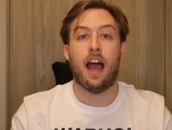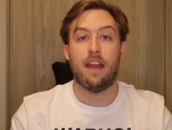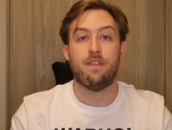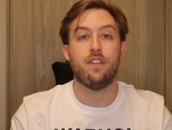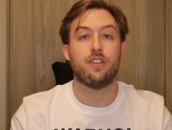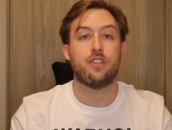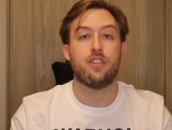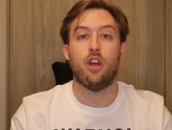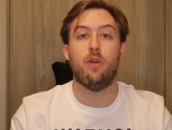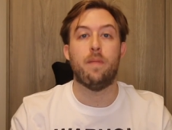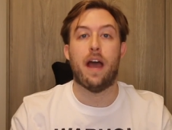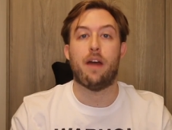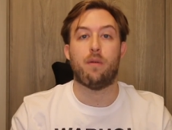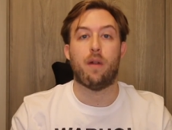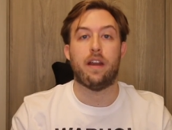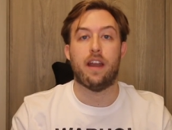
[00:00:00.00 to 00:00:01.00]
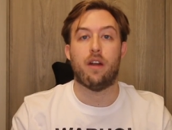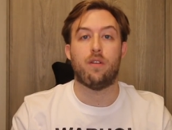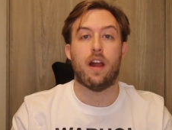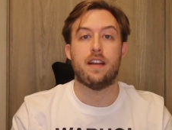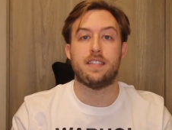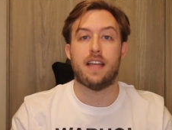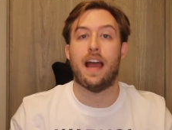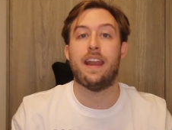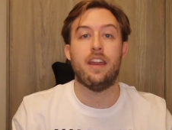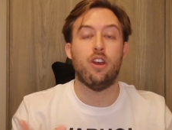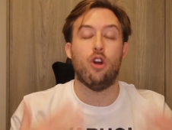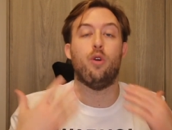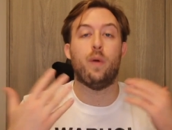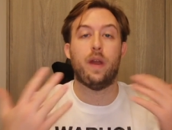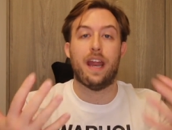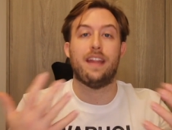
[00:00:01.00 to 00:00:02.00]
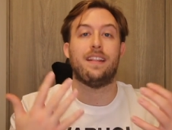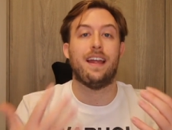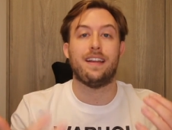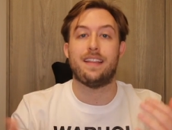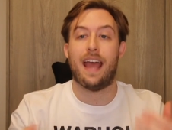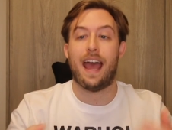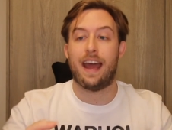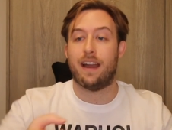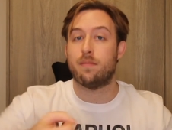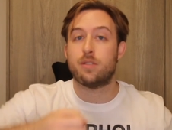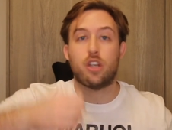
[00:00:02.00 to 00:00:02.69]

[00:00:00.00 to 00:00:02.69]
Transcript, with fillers: I feel so bad right now, guys. I didn't know it would end like that. I'm